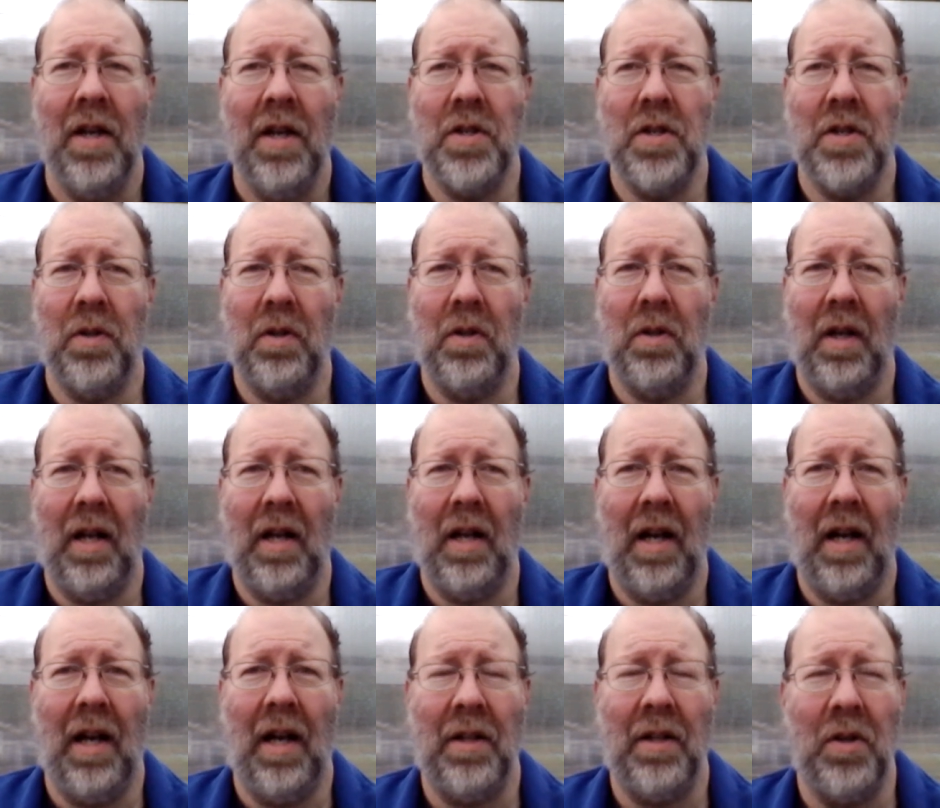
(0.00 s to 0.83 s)
So
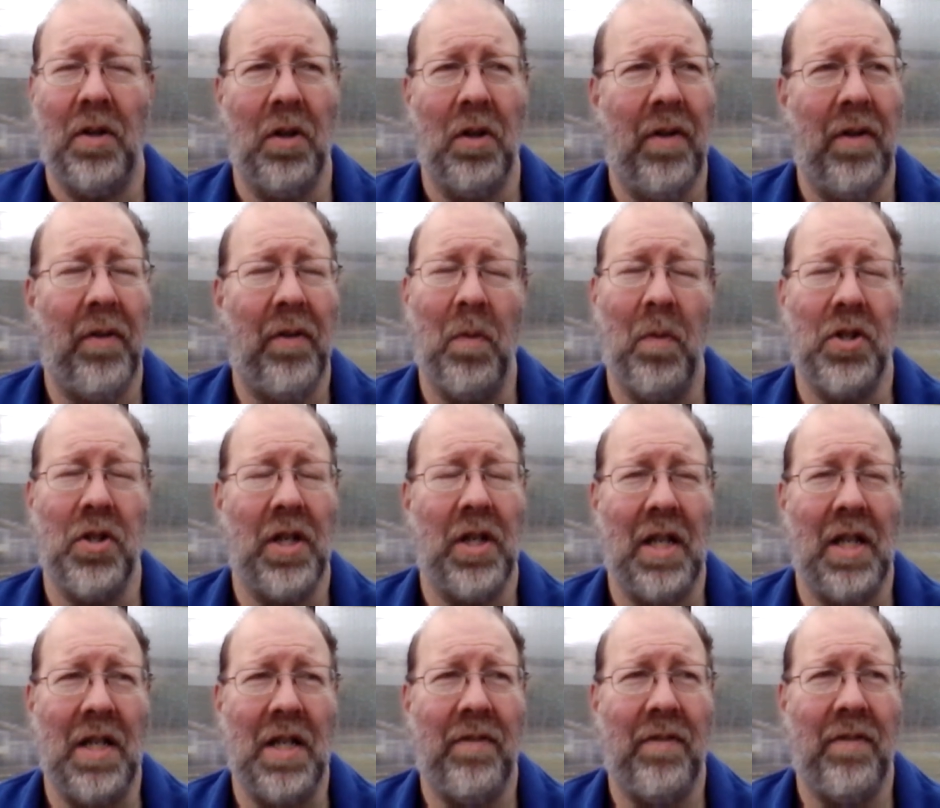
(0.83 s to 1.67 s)
I don't know if you're
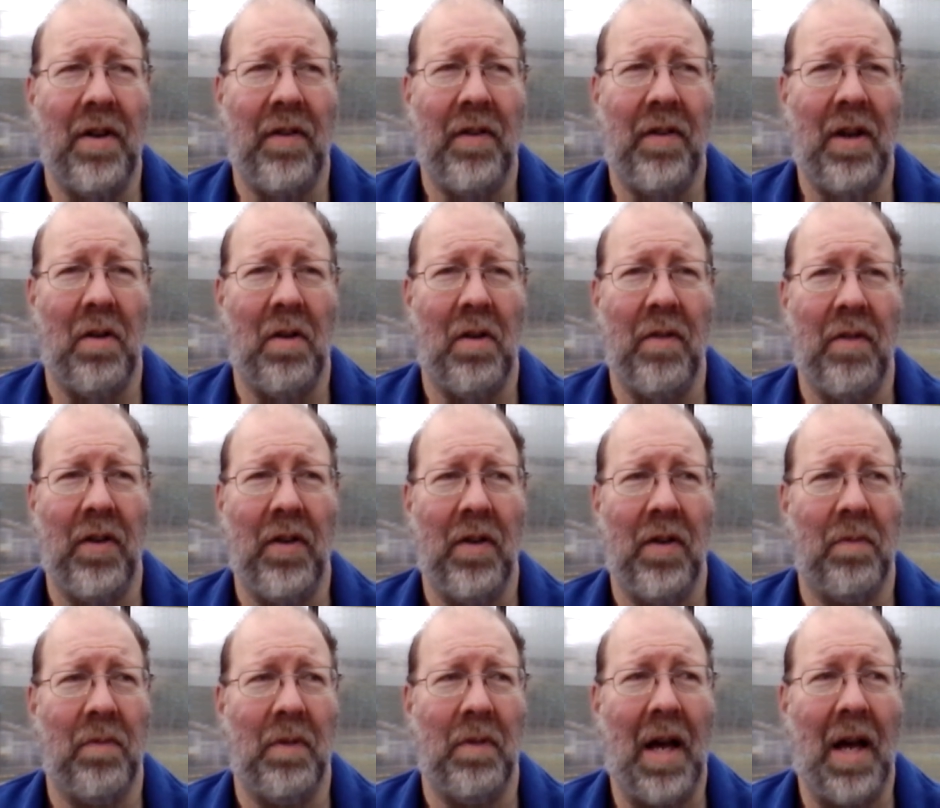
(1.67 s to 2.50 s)
watching this, Vivi, or if
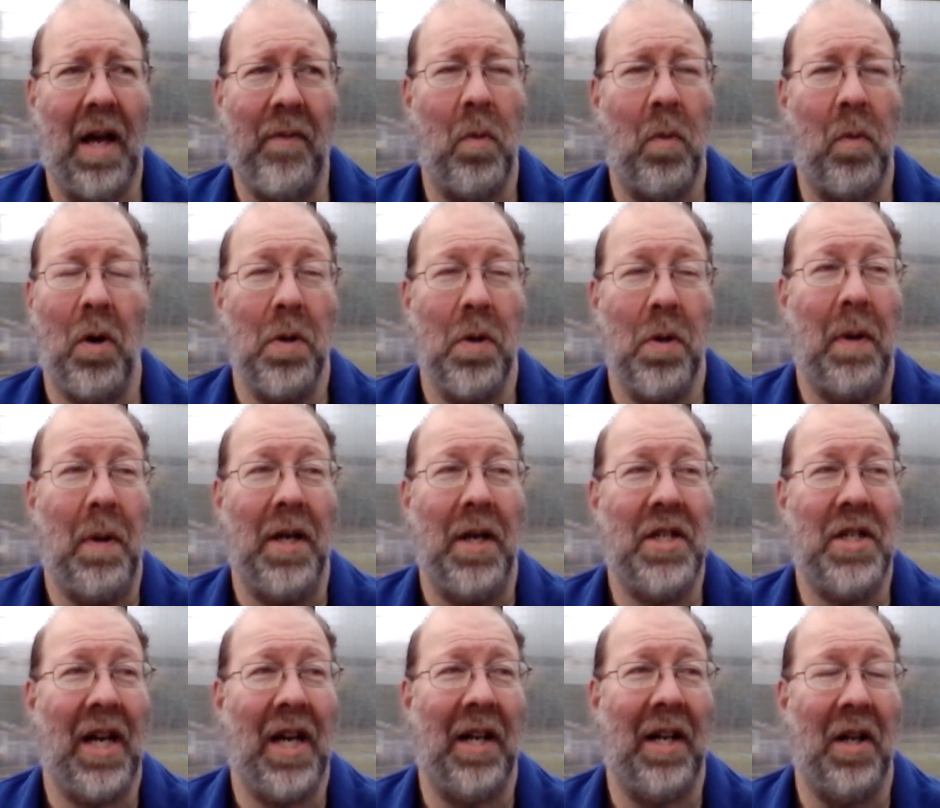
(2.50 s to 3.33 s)
you ever watch my
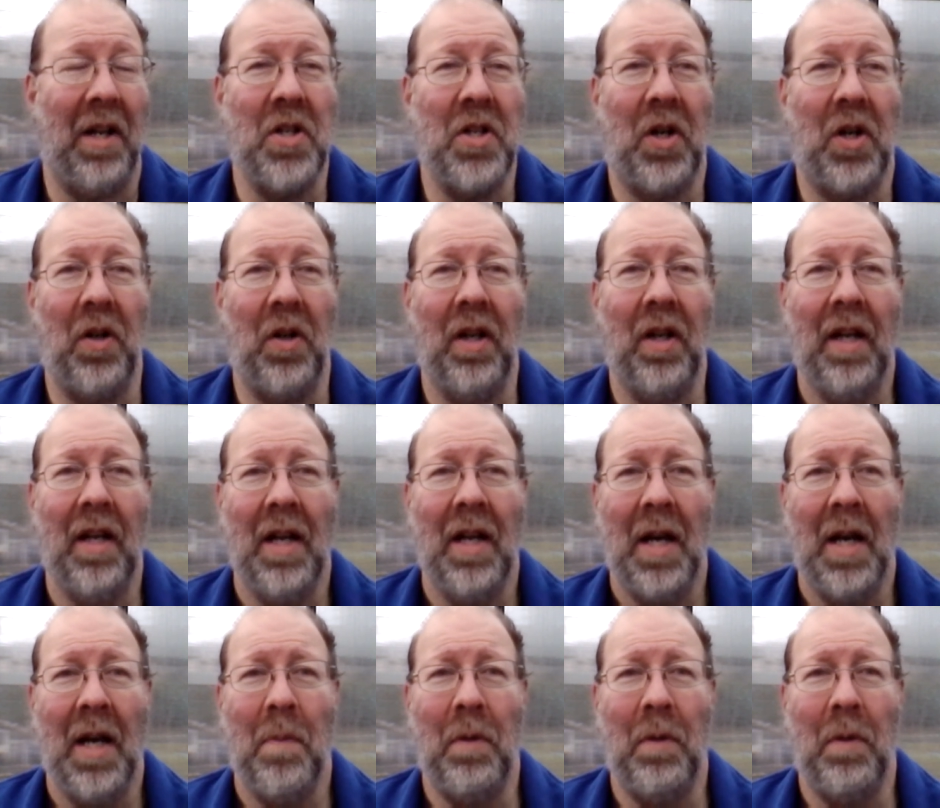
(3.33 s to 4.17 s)
channel at all,
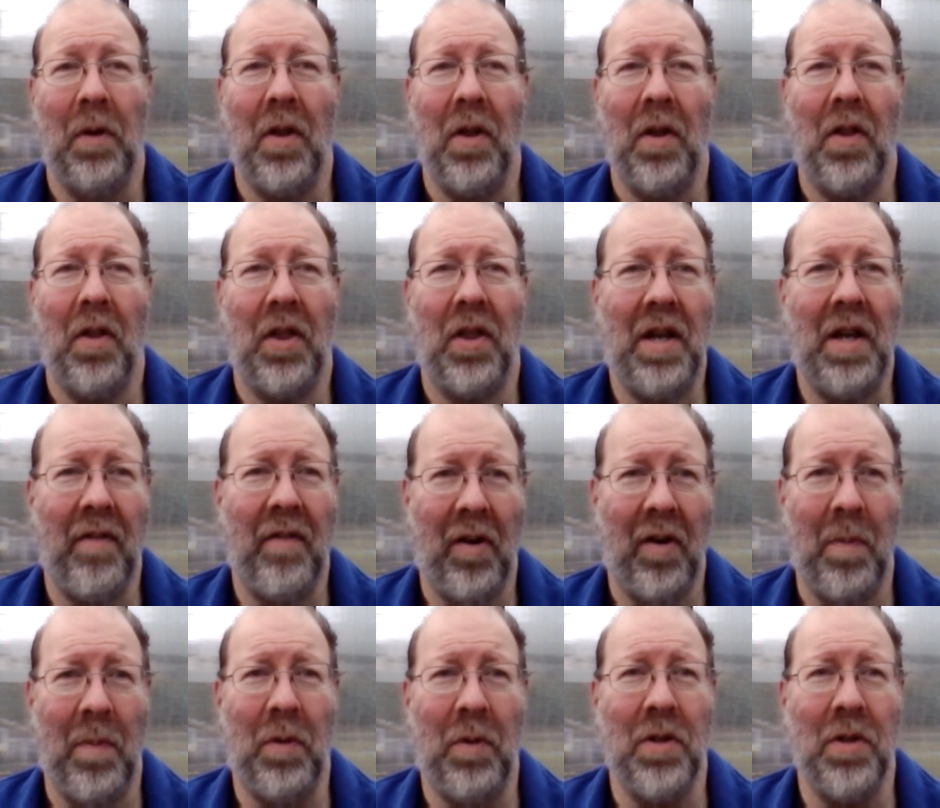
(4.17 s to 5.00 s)
but thank you
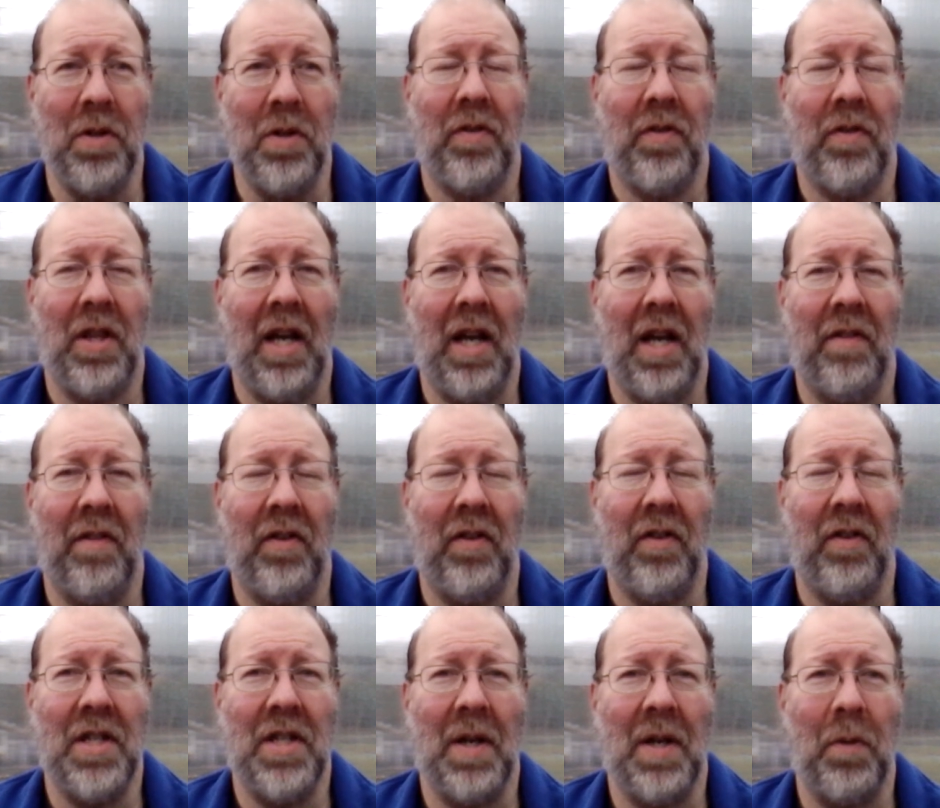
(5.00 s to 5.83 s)
very much for the
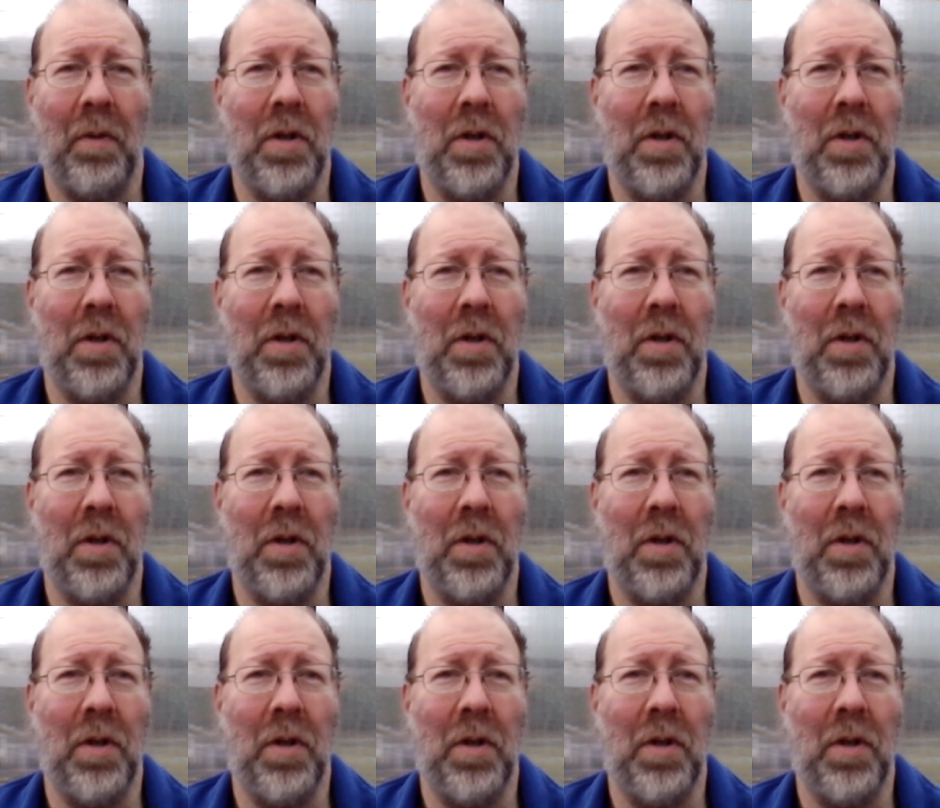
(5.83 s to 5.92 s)
advice.